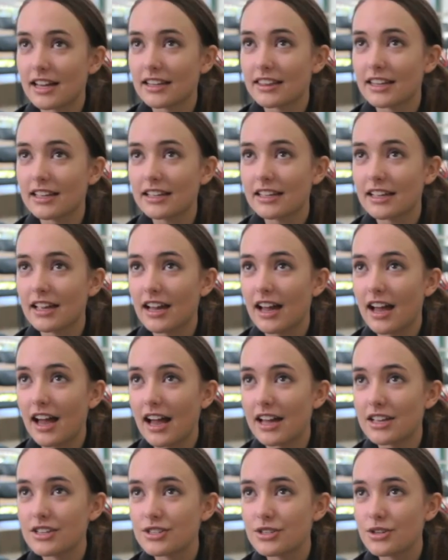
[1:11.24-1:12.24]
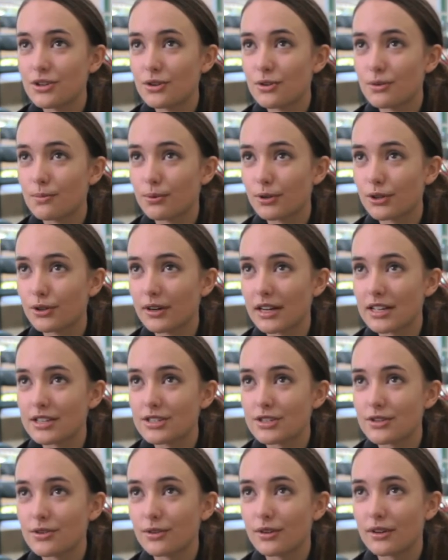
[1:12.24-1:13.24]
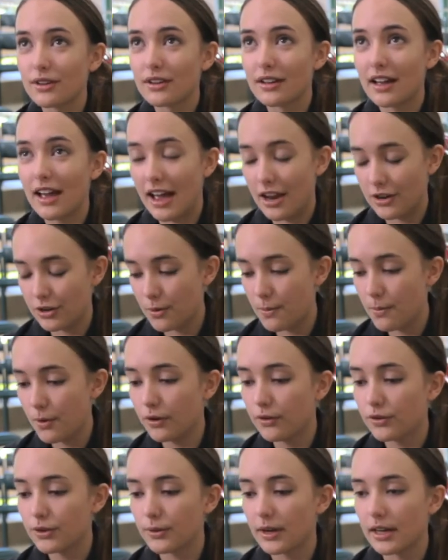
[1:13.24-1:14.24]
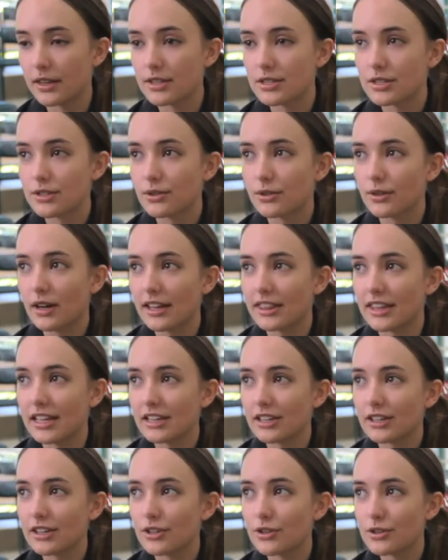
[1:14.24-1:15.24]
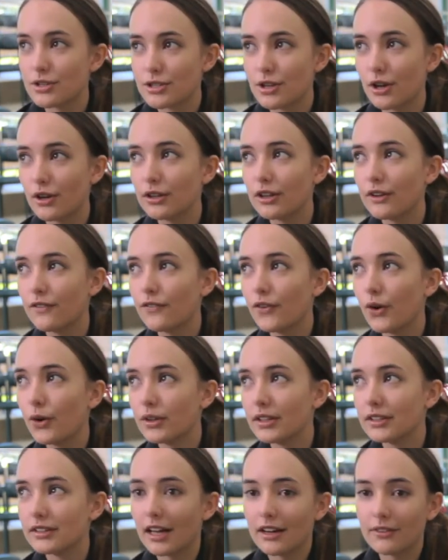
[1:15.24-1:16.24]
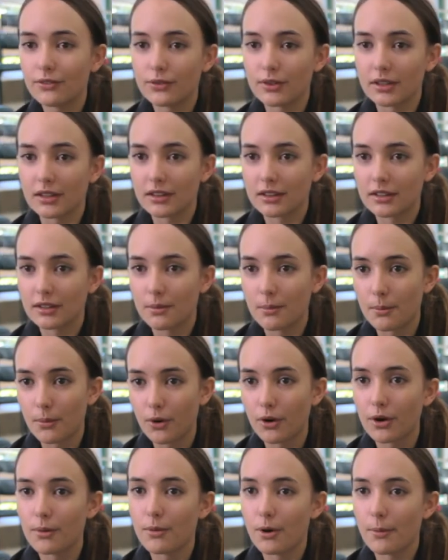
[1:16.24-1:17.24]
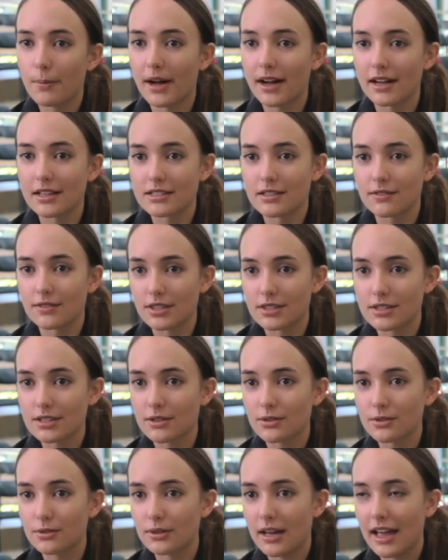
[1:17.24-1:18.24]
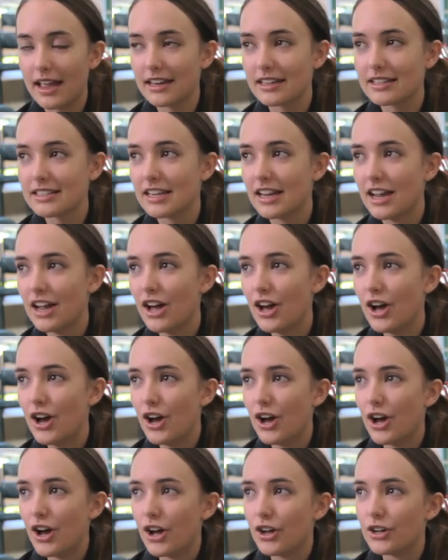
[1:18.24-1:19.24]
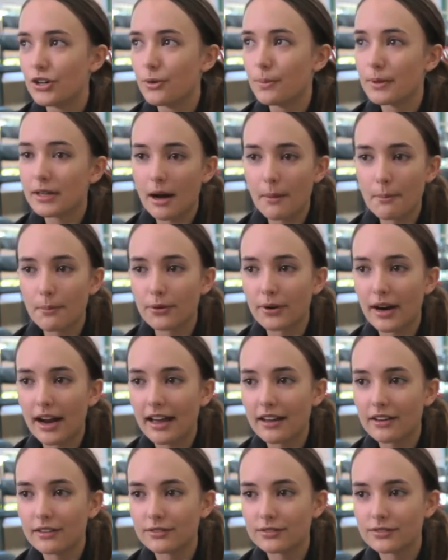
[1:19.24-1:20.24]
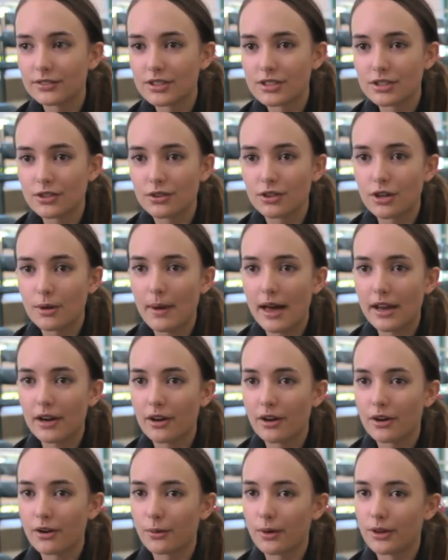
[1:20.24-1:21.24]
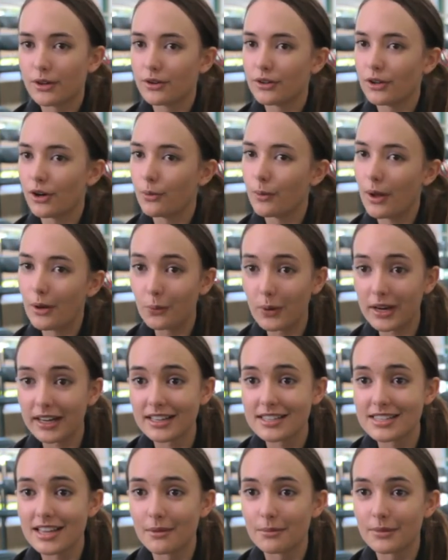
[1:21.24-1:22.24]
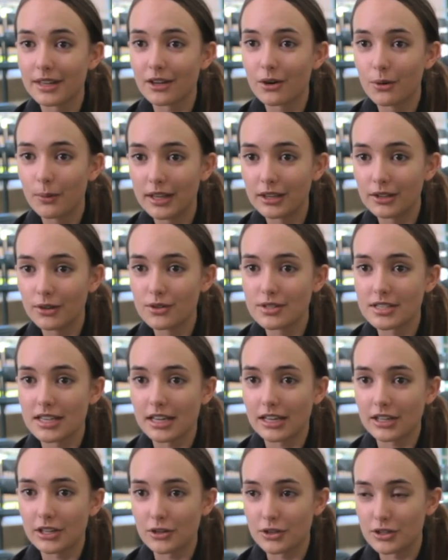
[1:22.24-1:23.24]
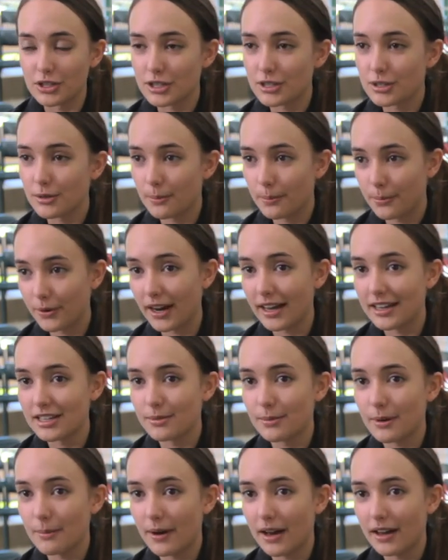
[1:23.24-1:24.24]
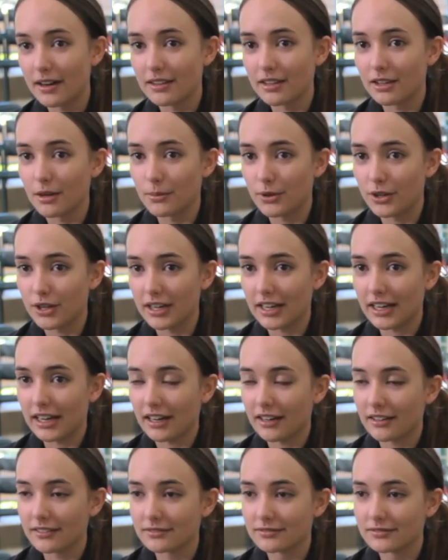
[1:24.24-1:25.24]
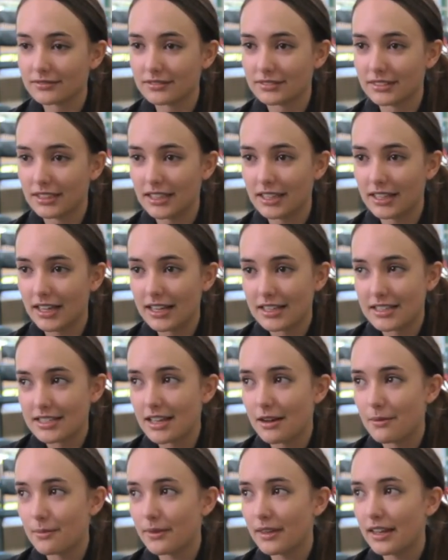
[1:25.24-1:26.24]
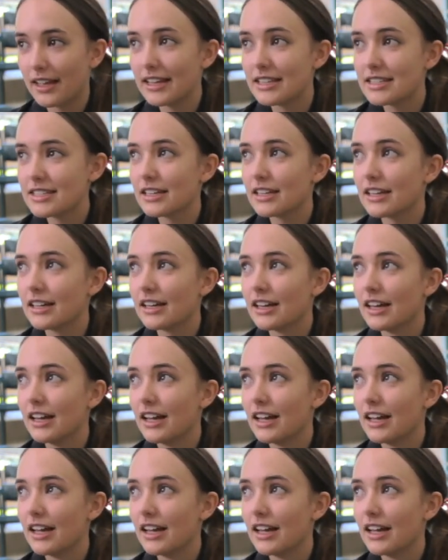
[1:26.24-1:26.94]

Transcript: think as you progress you and you move throughout the school, I think you slowly fall in love with more and more parts of the school and you become proud of the school no matter whether or not we're winning something or we're losing. You're just proud to be part of the community. It's some it's a